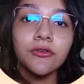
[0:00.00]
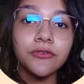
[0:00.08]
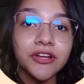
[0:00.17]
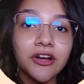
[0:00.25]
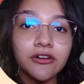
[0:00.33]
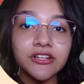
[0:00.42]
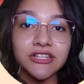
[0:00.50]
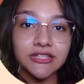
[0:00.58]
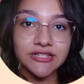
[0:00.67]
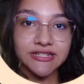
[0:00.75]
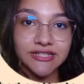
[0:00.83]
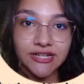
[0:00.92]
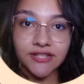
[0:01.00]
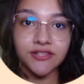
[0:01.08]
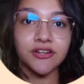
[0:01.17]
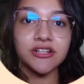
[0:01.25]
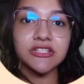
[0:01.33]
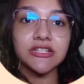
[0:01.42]
regarding the
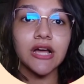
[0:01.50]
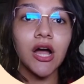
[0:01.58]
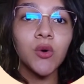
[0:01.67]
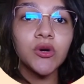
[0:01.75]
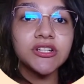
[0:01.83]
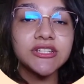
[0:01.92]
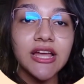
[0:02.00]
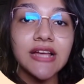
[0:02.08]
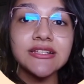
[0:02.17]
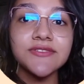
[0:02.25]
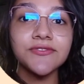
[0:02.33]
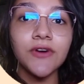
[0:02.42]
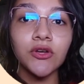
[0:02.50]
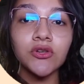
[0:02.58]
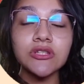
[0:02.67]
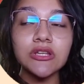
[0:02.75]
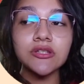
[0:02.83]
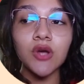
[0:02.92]
standards, our test
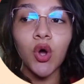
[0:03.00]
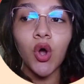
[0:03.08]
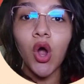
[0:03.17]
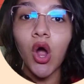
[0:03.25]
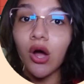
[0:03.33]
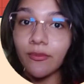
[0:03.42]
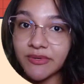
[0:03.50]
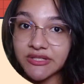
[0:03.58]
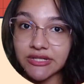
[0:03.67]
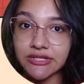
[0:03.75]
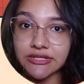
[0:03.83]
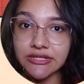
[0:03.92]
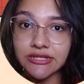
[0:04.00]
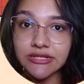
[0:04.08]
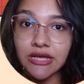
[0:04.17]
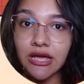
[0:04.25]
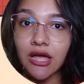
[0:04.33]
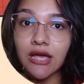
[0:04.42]
focuses on competencies
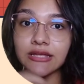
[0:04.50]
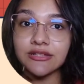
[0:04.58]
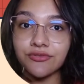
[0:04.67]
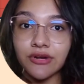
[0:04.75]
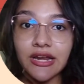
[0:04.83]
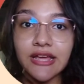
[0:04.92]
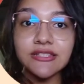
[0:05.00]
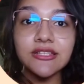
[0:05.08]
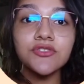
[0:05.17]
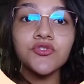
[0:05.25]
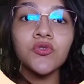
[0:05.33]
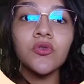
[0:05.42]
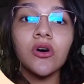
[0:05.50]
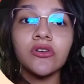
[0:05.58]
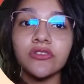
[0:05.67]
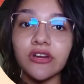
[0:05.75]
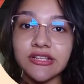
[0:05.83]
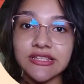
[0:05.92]
related to
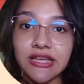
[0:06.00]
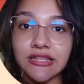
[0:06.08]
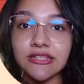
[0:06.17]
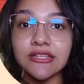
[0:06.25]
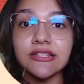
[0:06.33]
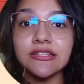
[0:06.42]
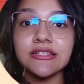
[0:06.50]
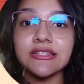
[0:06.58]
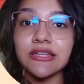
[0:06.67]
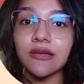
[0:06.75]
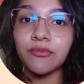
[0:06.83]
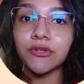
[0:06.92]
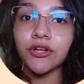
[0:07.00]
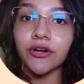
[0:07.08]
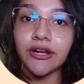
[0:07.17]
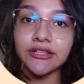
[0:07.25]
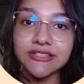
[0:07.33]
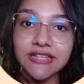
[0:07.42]
understanding simple
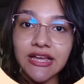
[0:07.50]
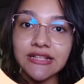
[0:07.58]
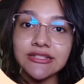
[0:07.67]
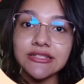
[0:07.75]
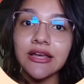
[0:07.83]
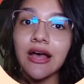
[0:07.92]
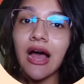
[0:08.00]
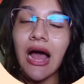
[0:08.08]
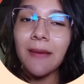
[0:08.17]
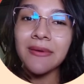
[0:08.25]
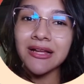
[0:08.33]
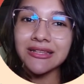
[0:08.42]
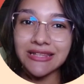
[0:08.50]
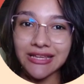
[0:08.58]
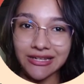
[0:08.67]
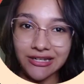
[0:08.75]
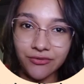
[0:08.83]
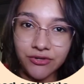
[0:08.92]
oral tests about
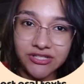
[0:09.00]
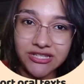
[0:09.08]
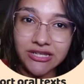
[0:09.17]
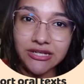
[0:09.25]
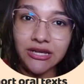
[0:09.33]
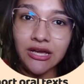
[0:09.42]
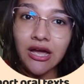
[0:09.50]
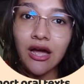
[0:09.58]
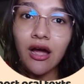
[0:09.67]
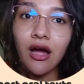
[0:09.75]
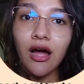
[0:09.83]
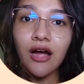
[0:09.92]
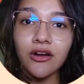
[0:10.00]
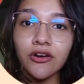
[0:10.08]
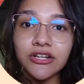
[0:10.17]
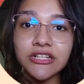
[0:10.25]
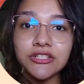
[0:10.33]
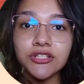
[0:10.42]
daily routine.
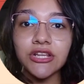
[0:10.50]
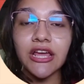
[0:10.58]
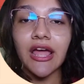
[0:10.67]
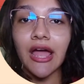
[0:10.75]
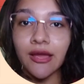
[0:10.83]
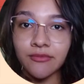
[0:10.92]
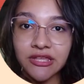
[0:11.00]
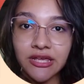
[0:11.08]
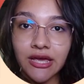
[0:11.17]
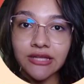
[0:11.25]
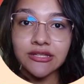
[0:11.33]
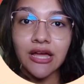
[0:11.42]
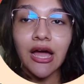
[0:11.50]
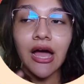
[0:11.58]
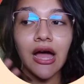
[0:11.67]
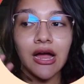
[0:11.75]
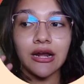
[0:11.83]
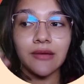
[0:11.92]
According to the MEN,
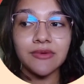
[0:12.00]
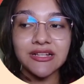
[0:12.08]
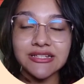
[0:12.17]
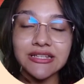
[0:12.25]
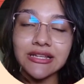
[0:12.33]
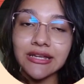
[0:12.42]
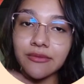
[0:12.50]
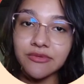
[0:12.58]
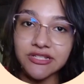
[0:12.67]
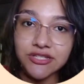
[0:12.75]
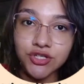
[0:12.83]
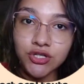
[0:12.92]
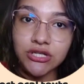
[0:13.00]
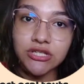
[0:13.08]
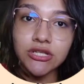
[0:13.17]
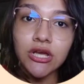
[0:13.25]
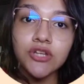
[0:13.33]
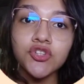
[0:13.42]
at a basic level,
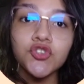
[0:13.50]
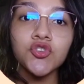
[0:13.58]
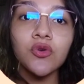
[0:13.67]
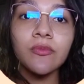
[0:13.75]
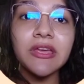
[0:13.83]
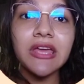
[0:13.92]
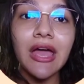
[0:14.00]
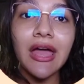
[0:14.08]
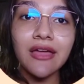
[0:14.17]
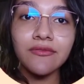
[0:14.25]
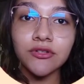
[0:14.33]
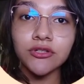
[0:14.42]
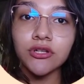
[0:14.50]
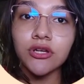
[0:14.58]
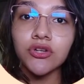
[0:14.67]
students should be able